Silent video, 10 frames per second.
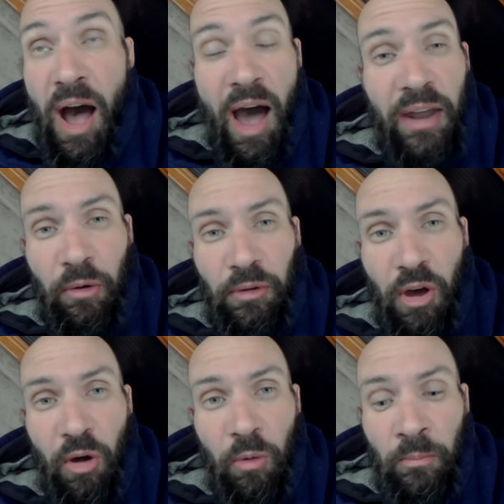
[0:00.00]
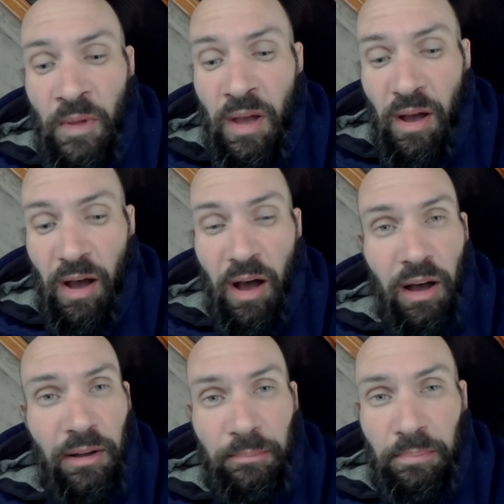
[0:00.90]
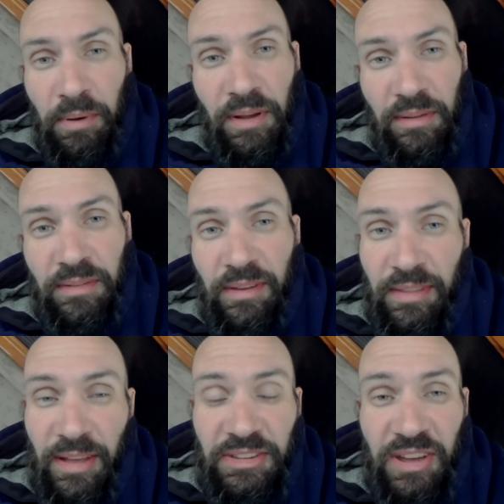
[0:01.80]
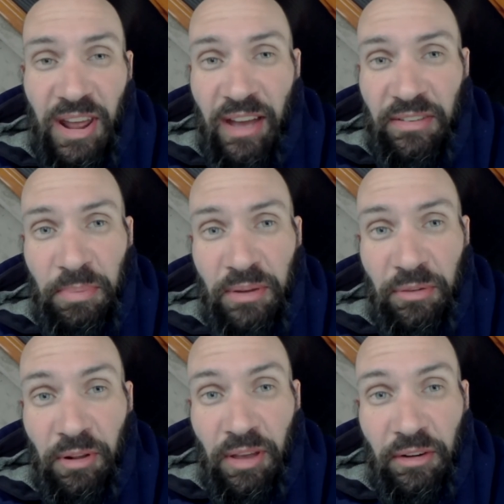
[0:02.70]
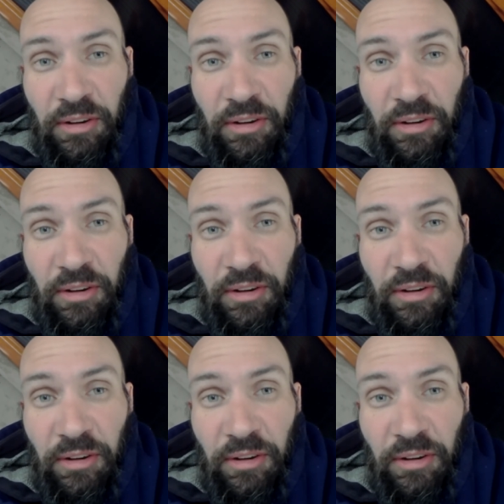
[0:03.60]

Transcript: I don't know. Uh, but that's going to have to be for a later